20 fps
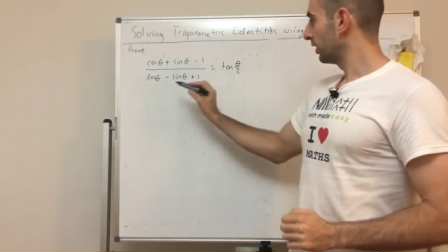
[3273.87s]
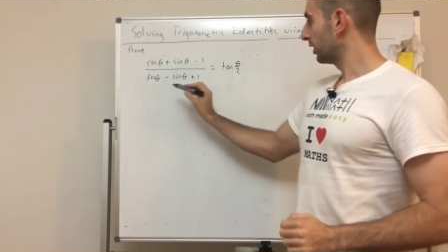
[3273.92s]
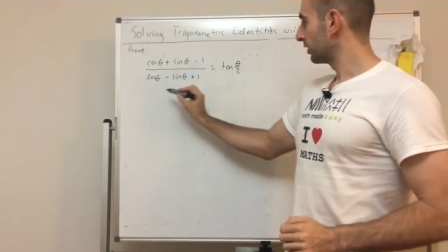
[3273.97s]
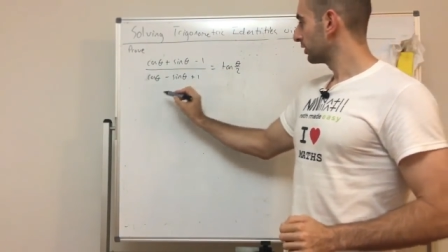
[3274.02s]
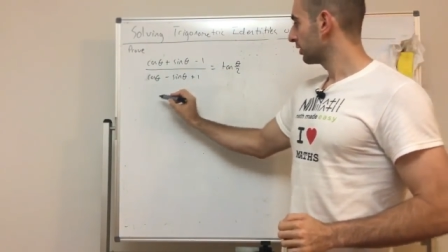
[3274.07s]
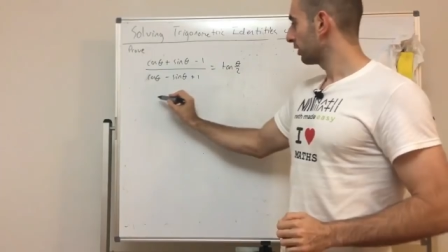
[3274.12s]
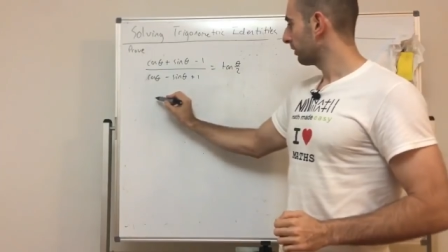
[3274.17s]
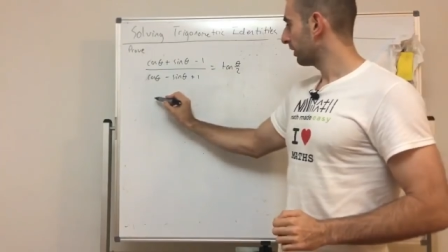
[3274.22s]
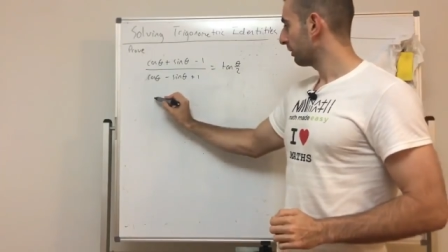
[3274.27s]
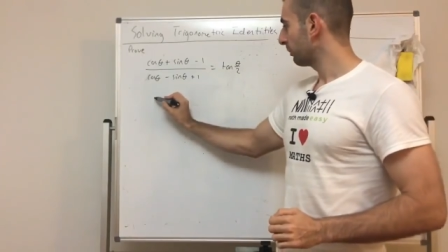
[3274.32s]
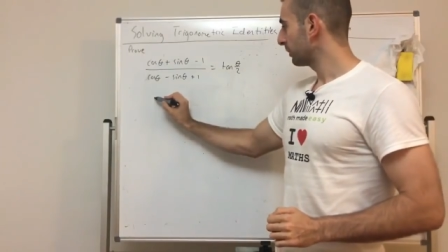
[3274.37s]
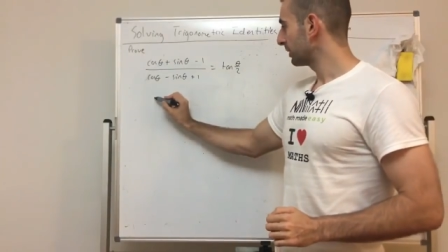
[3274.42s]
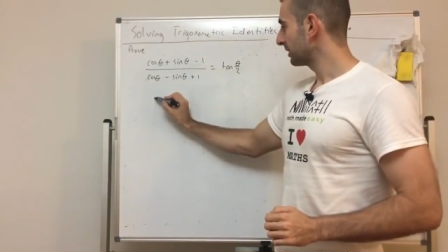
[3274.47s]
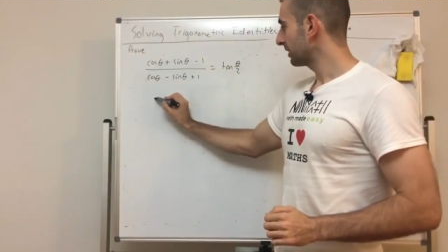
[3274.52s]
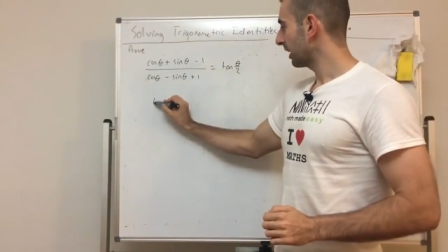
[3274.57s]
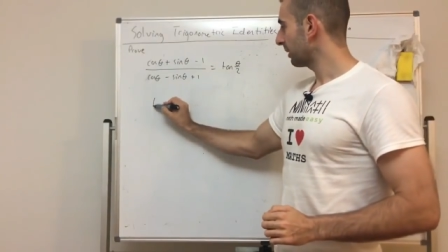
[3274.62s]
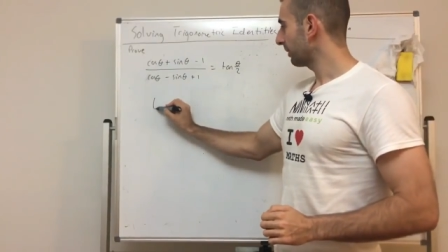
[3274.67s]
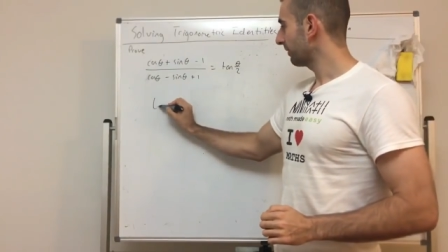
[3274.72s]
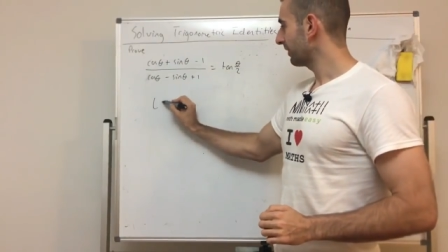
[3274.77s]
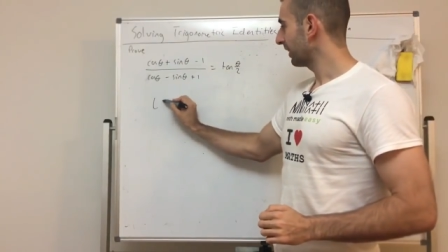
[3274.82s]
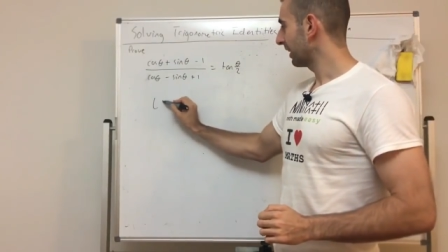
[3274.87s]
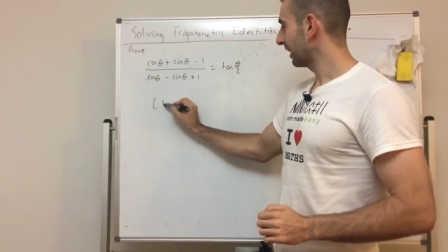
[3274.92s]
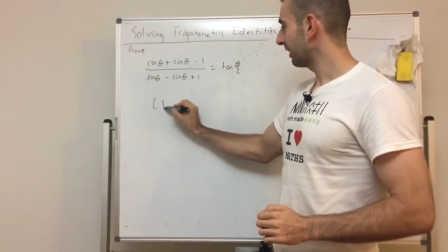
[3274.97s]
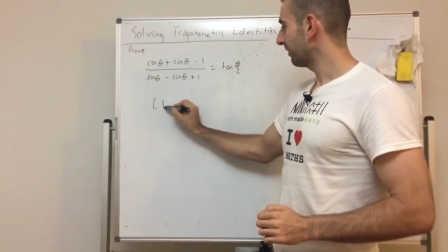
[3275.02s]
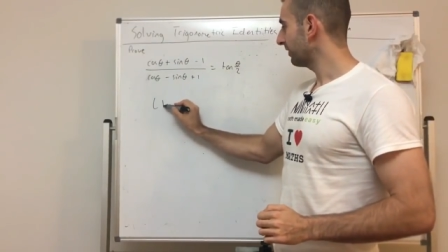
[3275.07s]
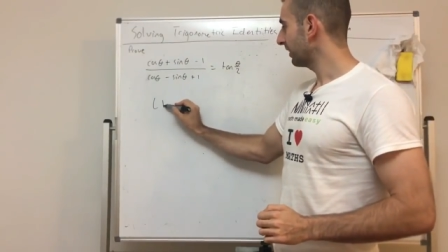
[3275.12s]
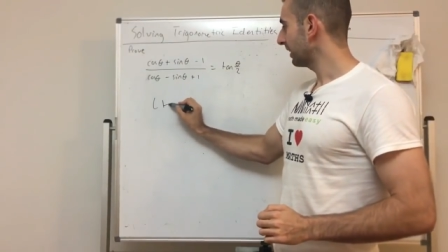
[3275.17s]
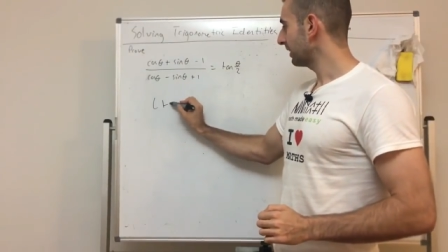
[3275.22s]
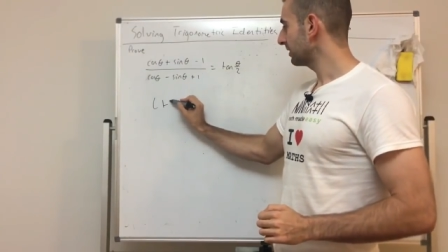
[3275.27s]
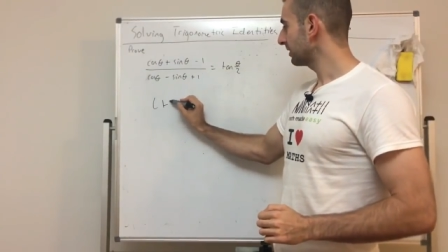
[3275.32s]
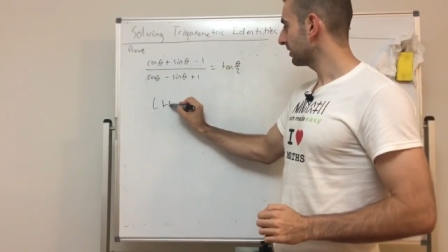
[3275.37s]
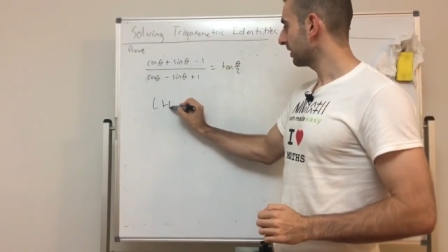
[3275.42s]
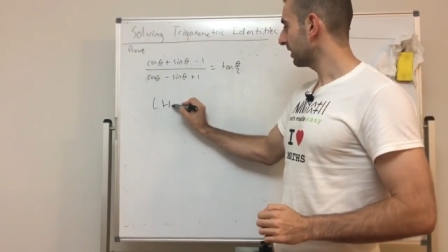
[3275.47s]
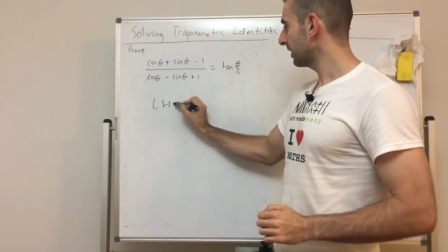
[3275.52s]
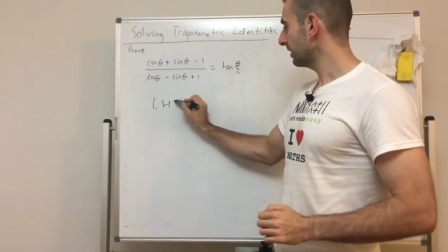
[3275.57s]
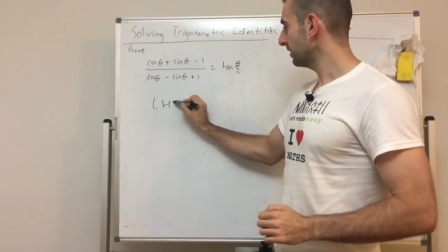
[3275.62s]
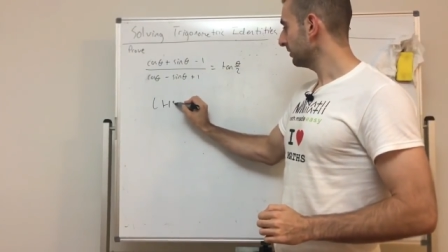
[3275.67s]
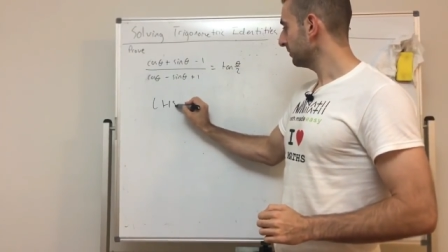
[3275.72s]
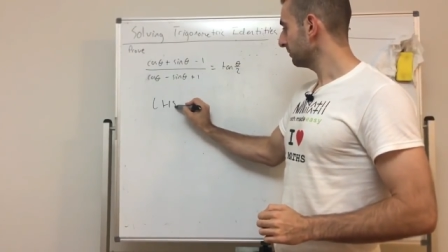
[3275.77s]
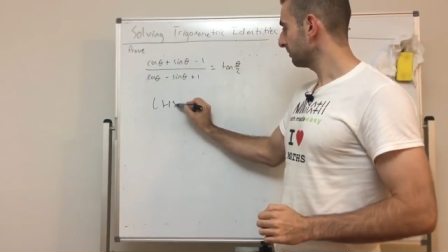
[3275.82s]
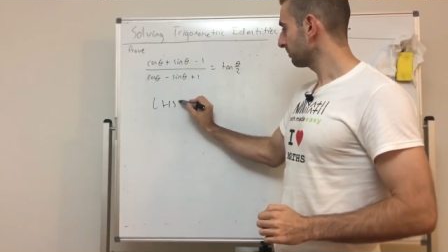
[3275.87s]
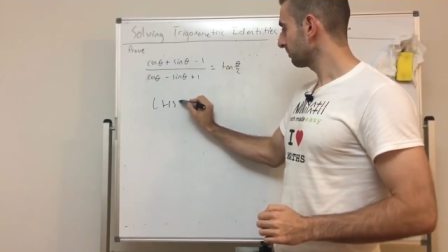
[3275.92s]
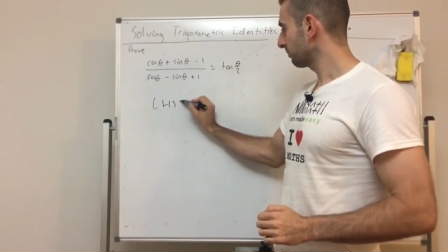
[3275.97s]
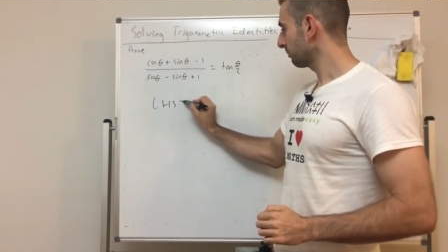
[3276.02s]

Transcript: So we start with the left hand side.